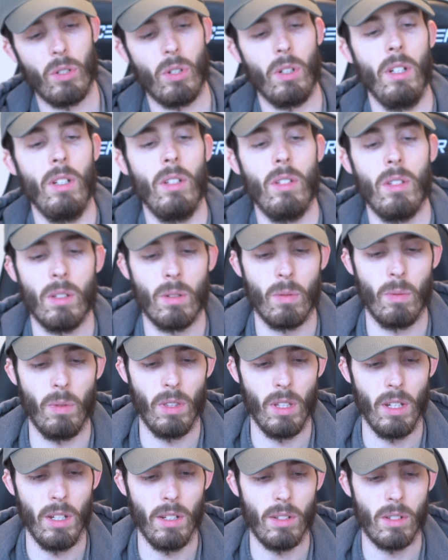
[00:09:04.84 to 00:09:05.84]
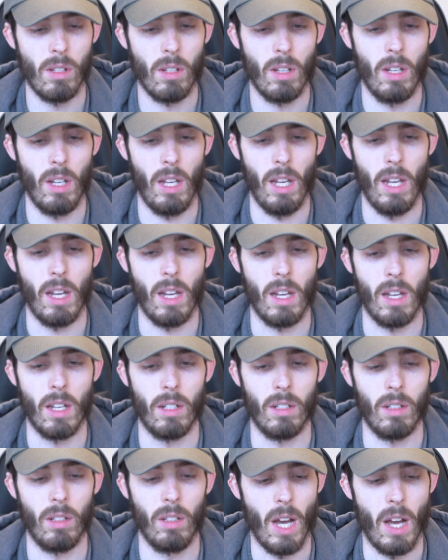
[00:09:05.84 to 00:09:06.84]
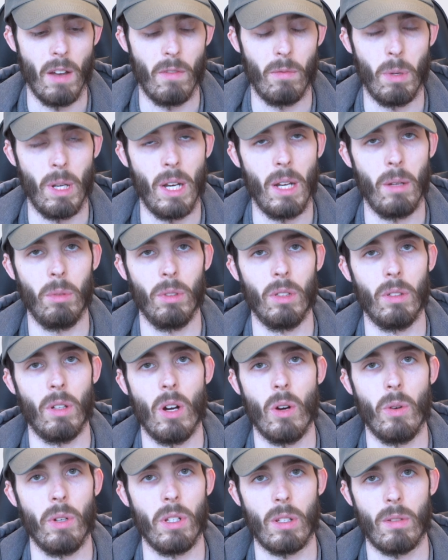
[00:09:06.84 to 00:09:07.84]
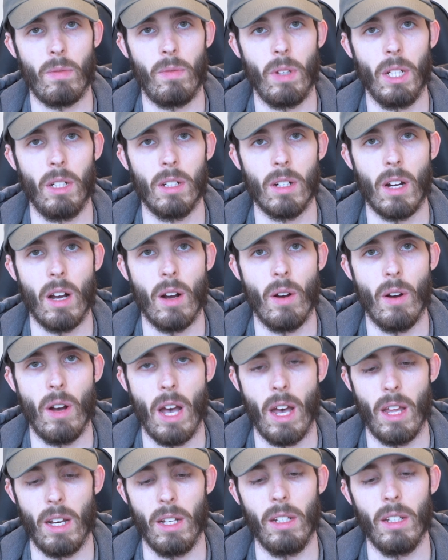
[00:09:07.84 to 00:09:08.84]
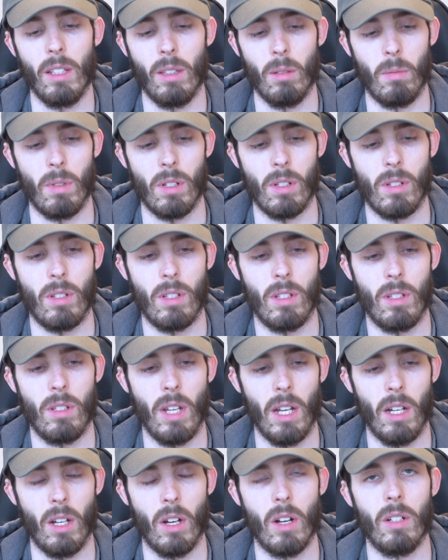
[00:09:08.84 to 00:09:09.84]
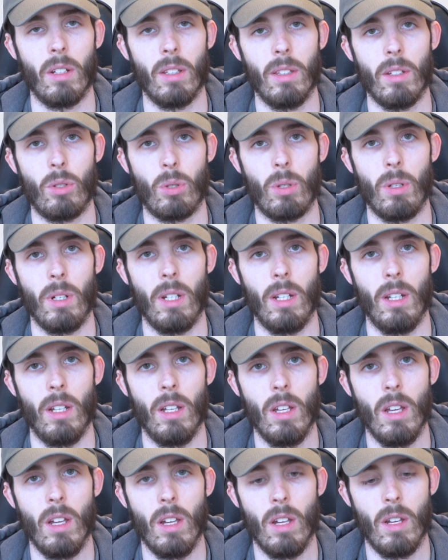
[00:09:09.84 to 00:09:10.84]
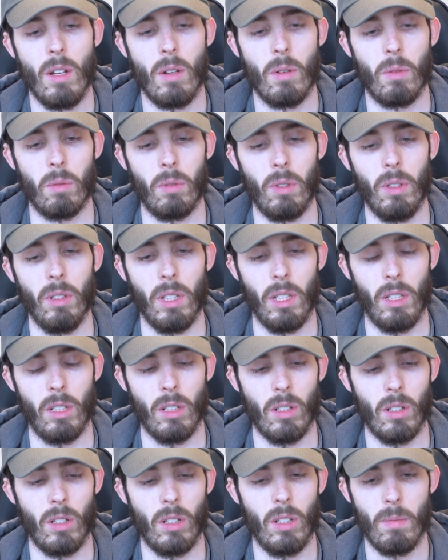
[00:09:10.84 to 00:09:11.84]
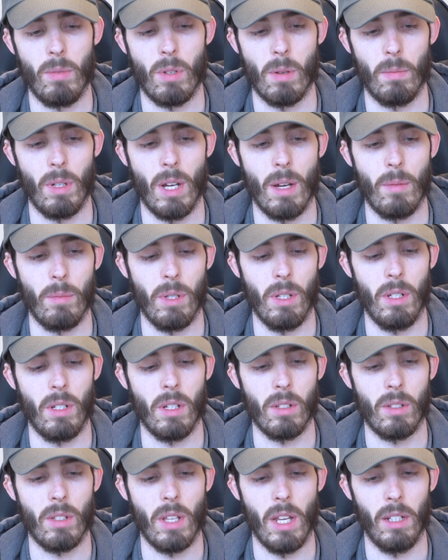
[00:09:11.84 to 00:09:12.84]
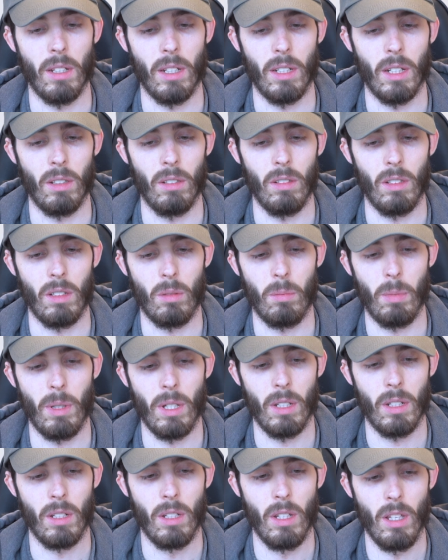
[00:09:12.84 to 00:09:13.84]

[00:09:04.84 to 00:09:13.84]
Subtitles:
trees with these, and I've been able to always figure out how to get them to stick onto the tree really good. Sometimes it does take like a little bit